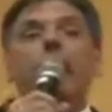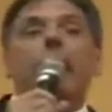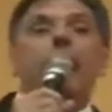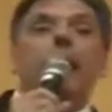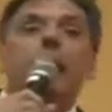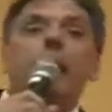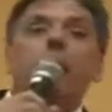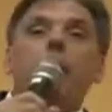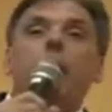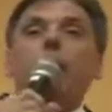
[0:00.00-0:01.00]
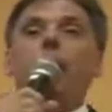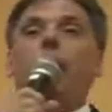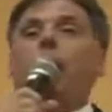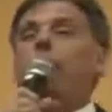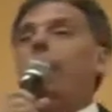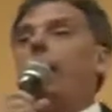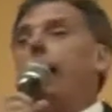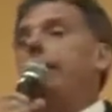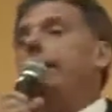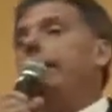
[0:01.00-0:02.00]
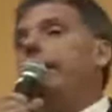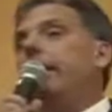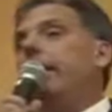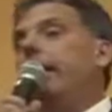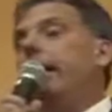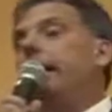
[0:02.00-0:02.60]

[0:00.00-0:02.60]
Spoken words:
he made note that the